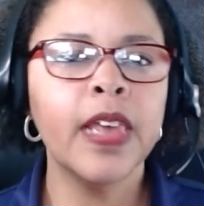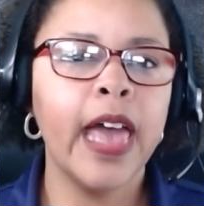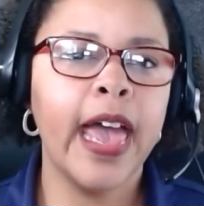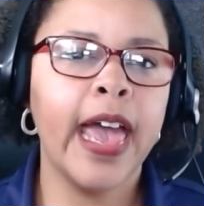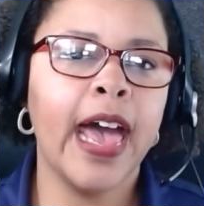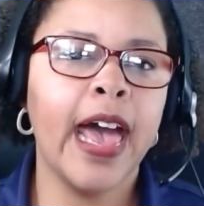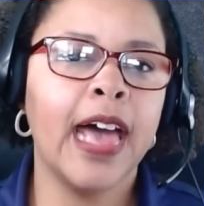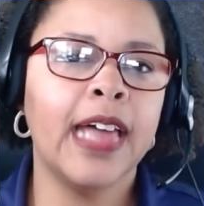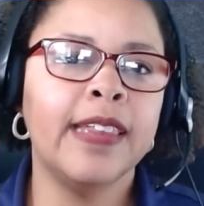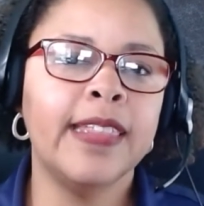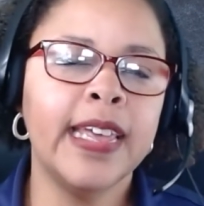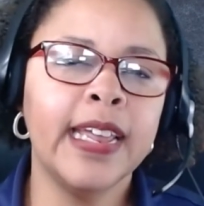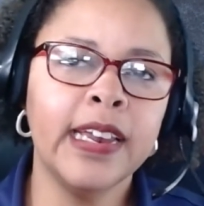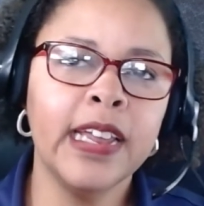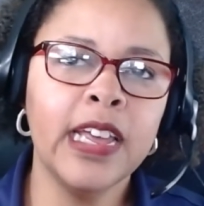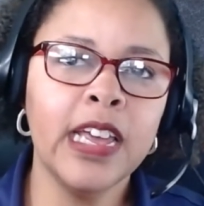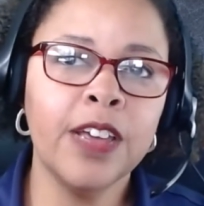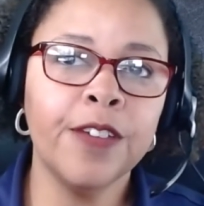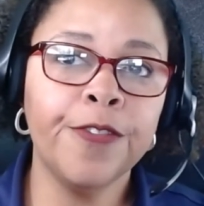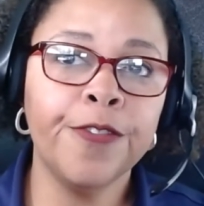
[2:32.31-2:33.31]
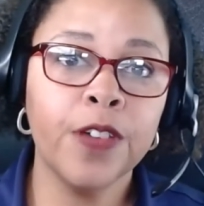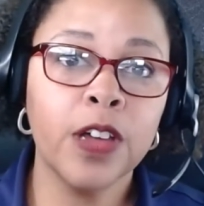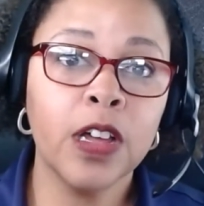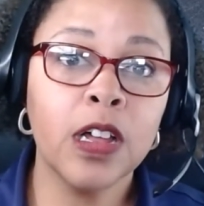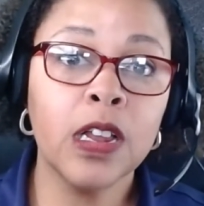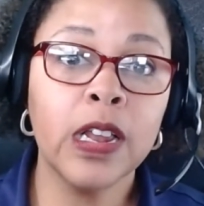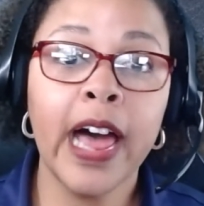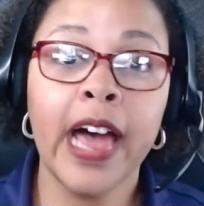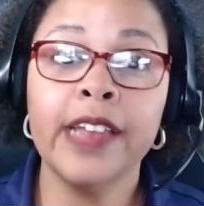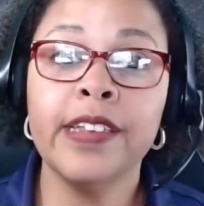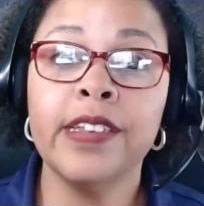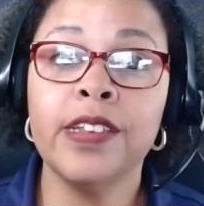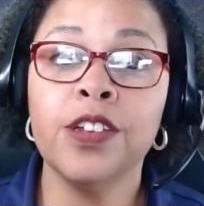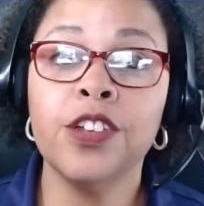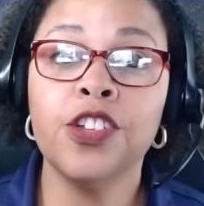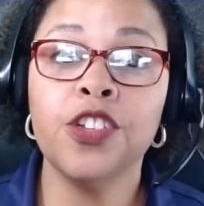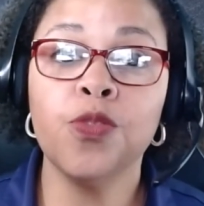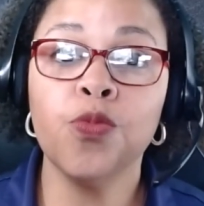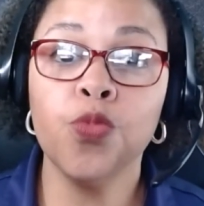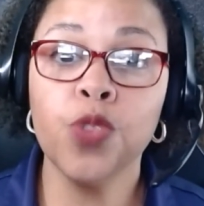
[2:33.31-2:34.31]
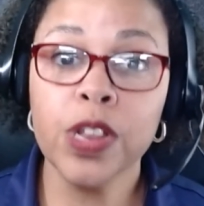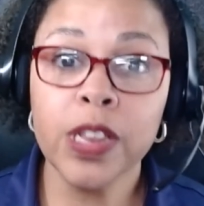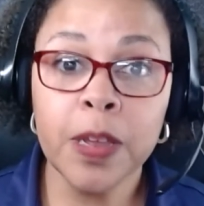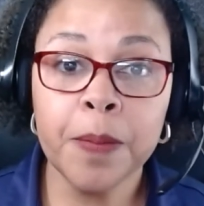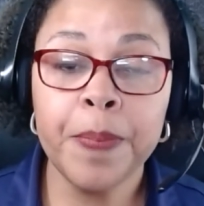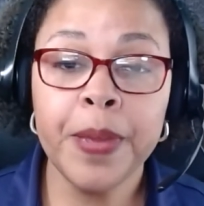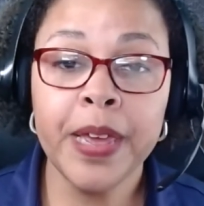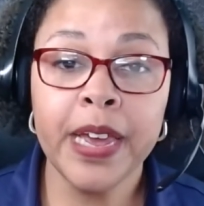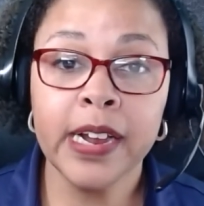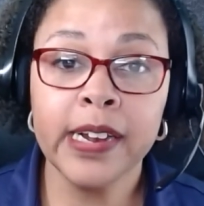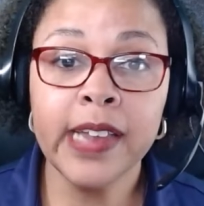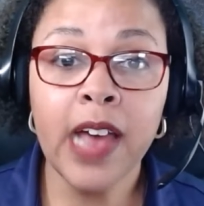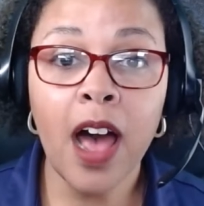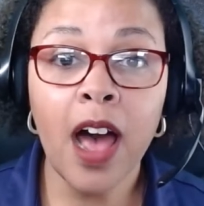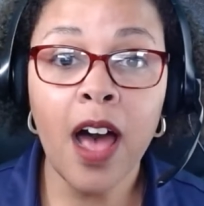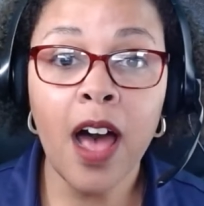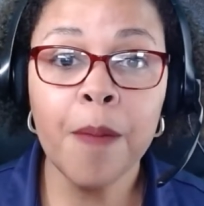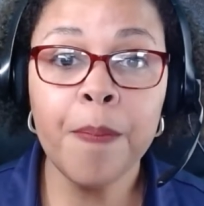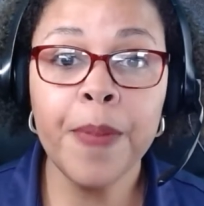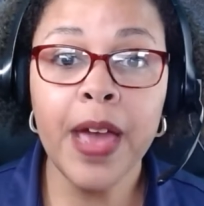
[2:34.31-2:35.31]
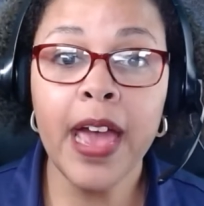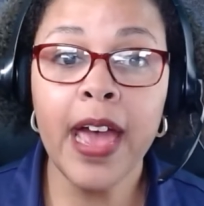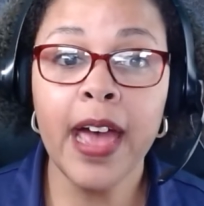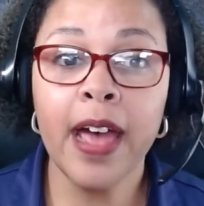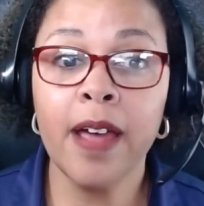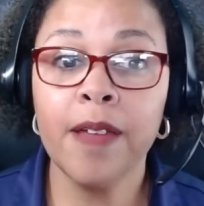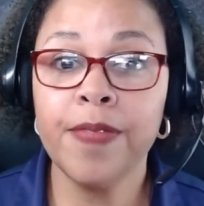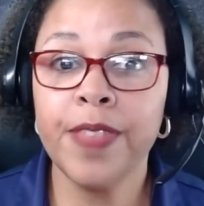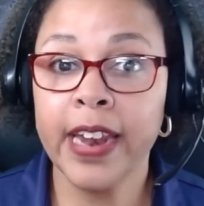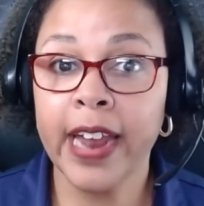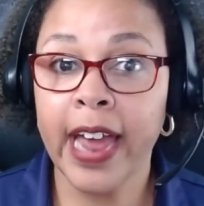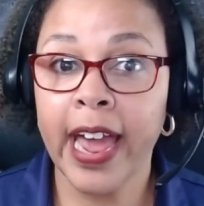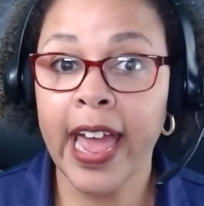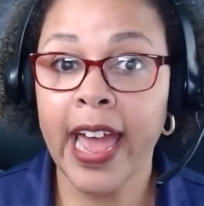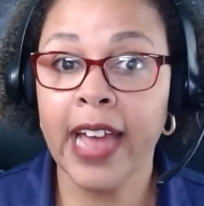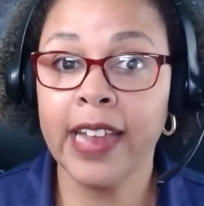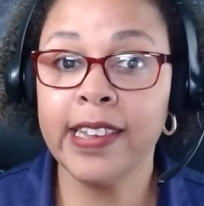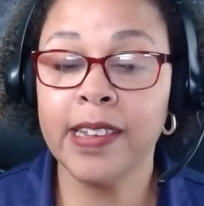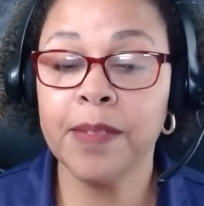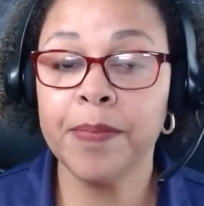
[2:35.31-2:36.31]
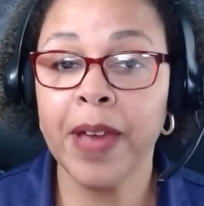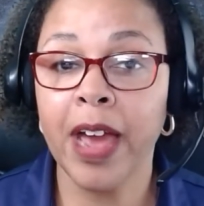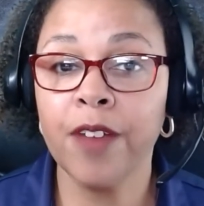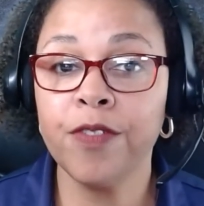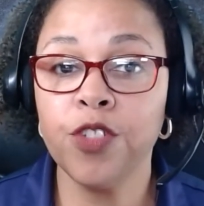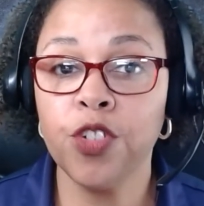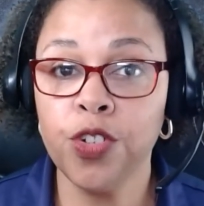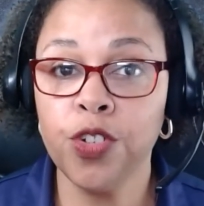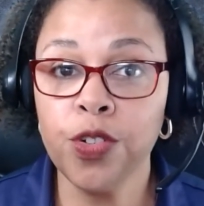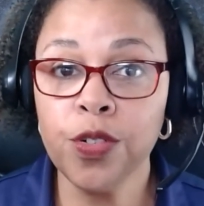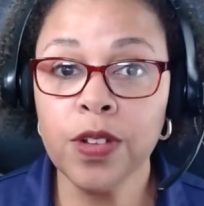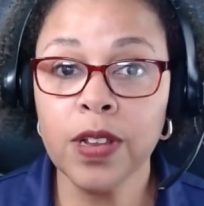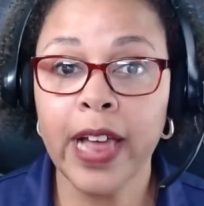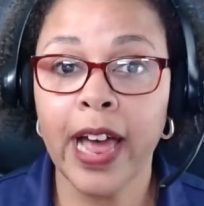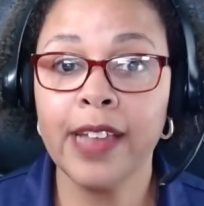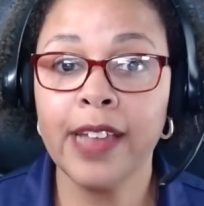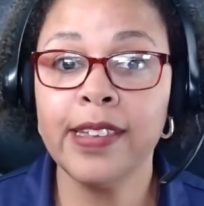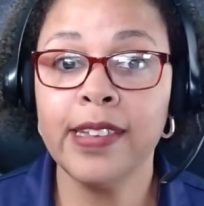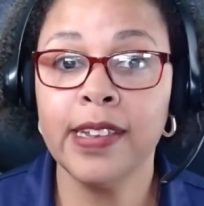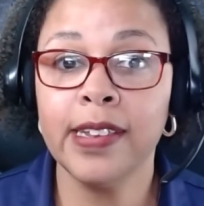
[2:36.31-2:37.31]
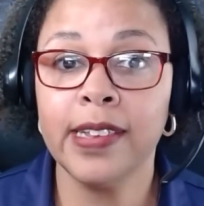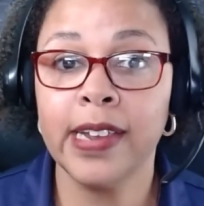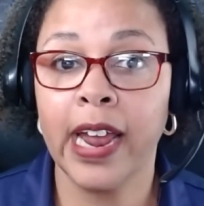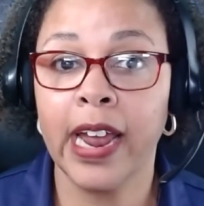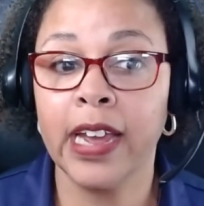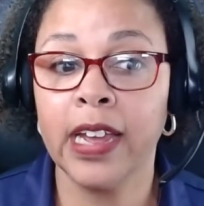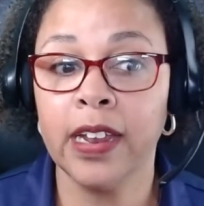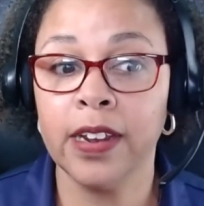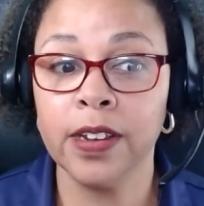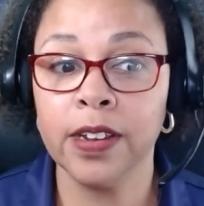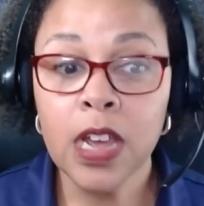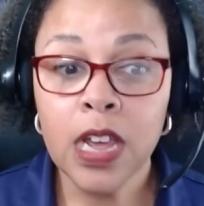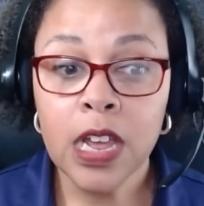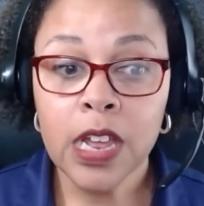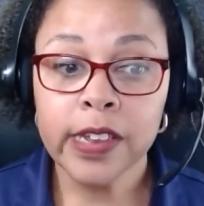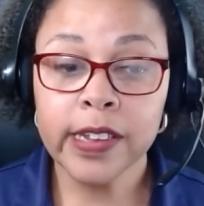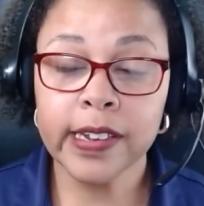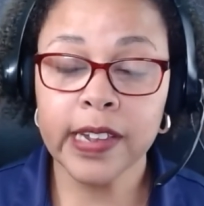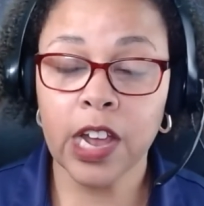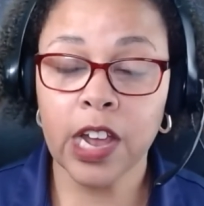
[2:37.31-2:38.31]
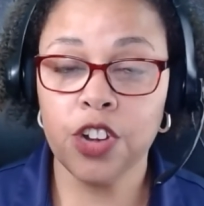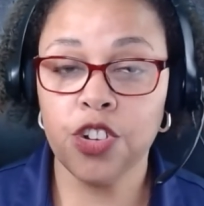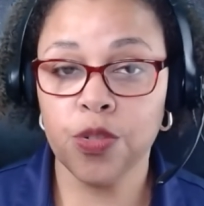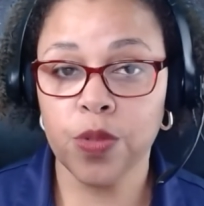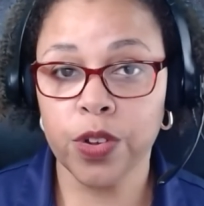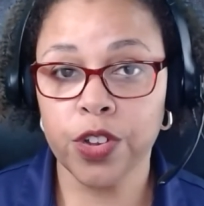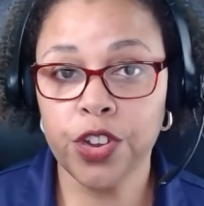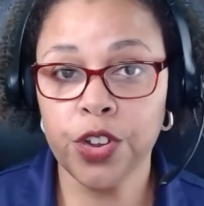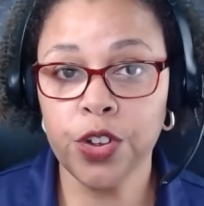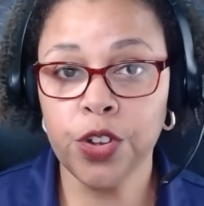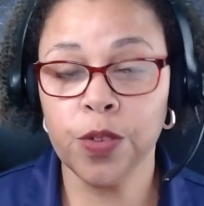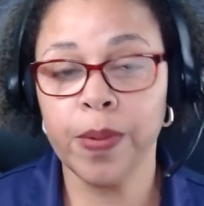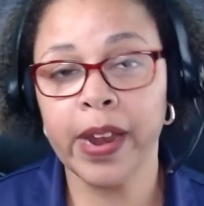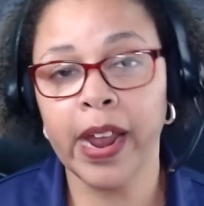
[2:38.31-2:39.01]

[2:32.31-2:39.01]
And then if classes really picked up, then I had some afternoon classes that I can schedule too.